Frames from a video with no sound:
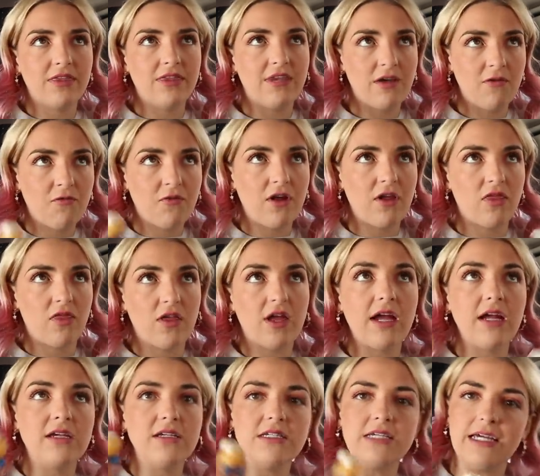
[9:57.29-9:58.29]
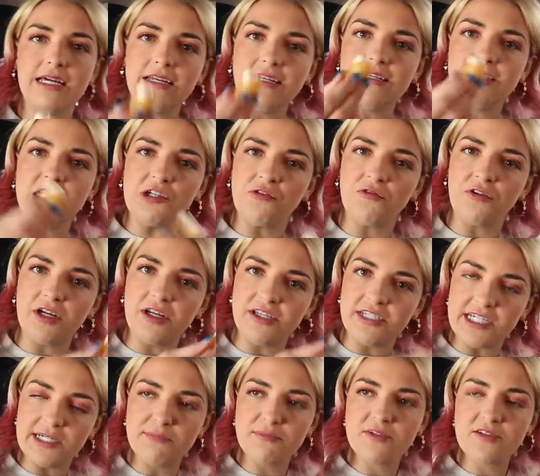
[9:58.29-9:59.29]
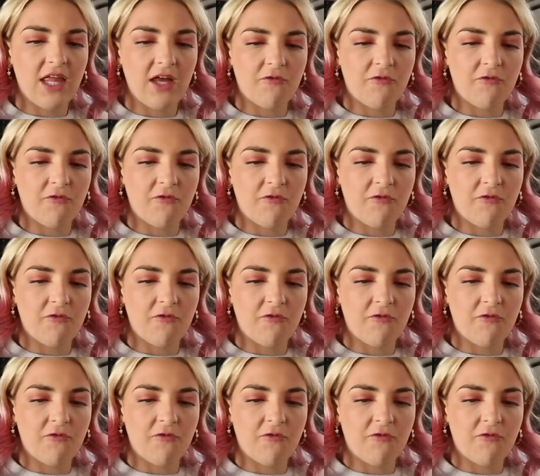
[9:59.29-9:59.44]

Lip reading: different things in different dips.